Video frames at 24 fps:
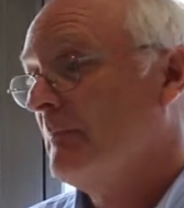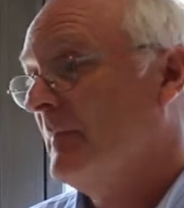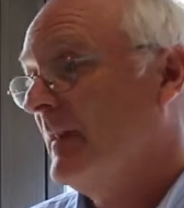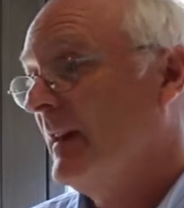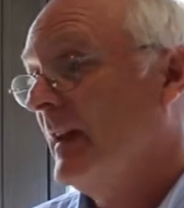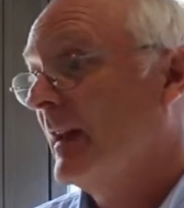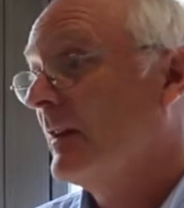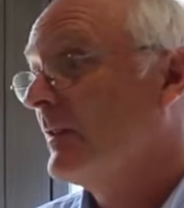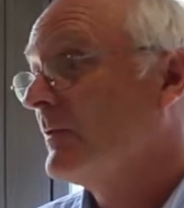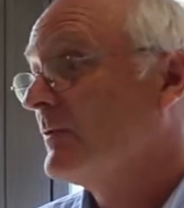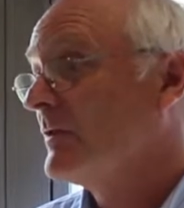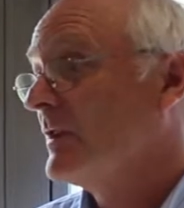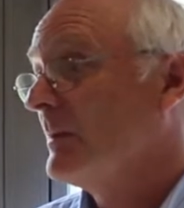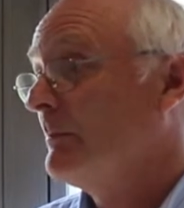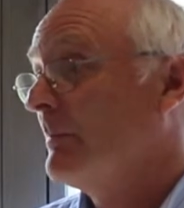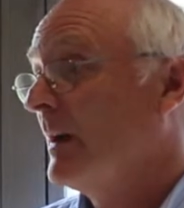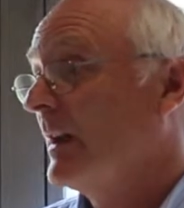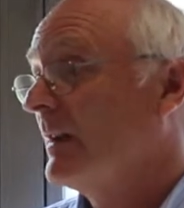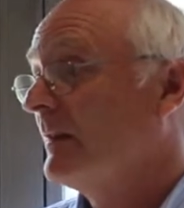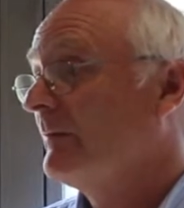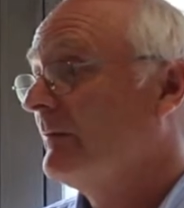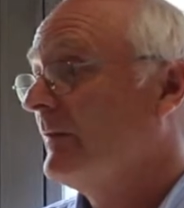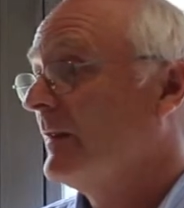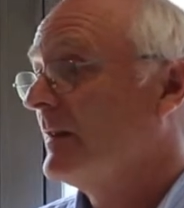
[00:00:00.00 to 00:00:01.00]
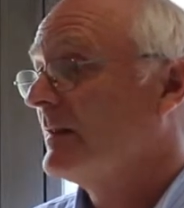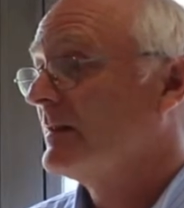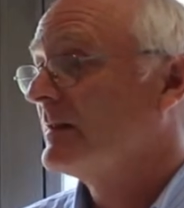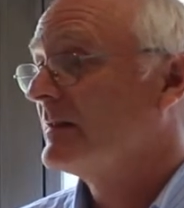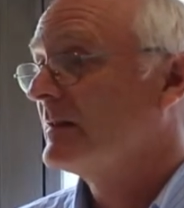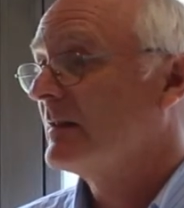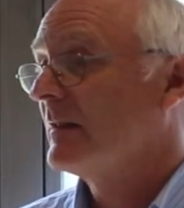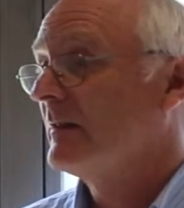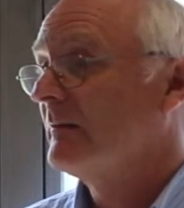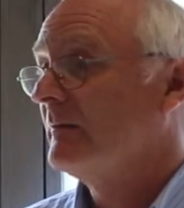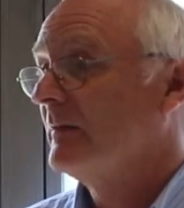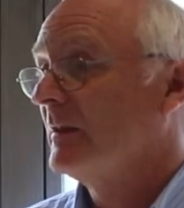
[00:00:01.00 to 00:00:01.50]
the energy
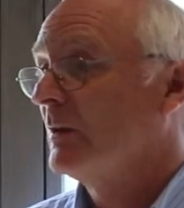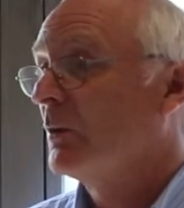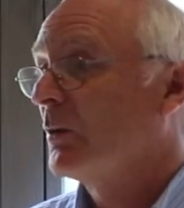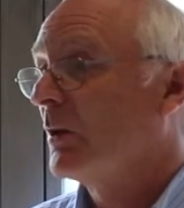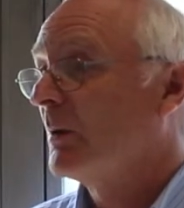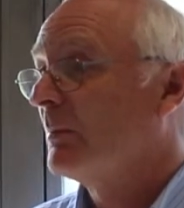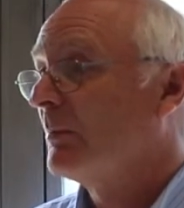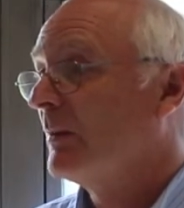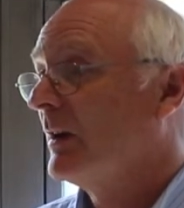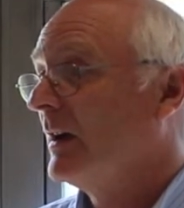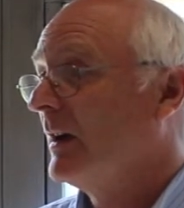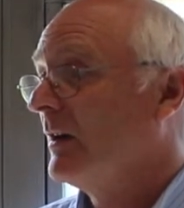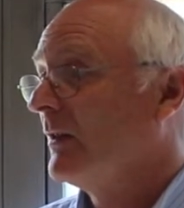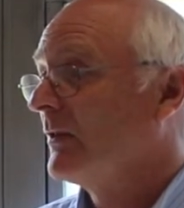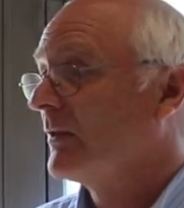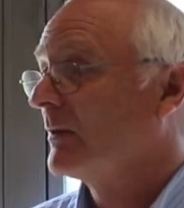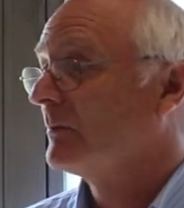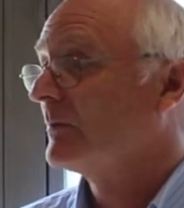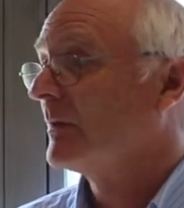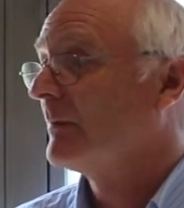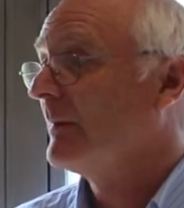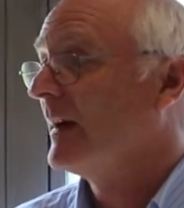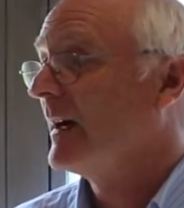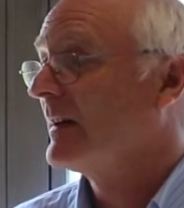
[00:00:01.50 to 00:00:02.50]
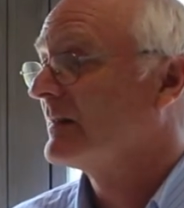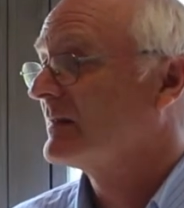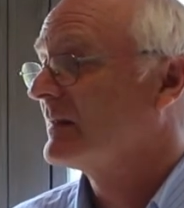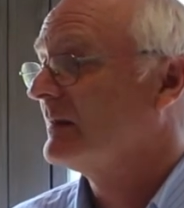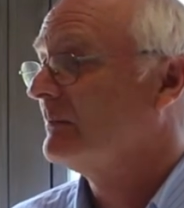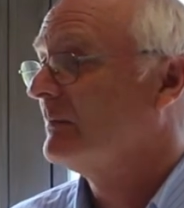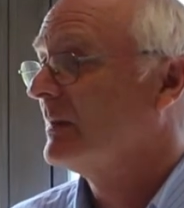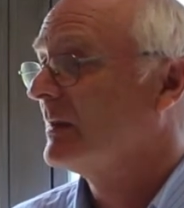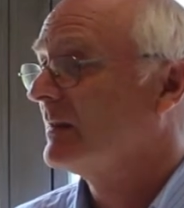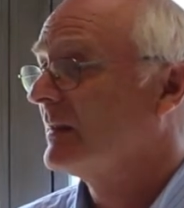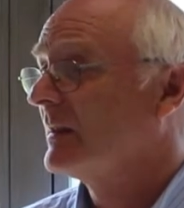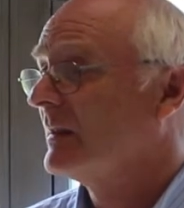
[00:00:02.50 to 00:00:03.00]
benefits of incorporating thermal mass
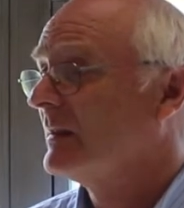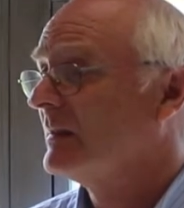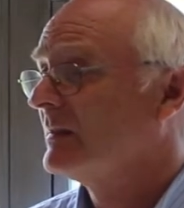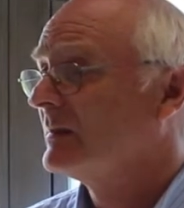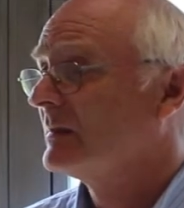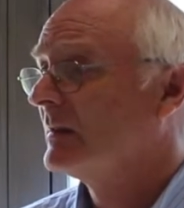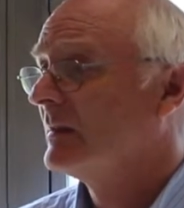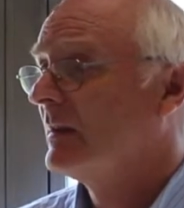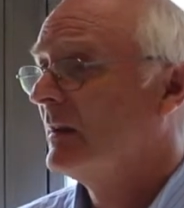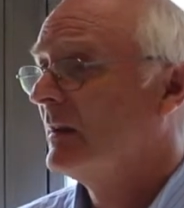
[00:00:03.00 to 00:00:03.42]
in buildings.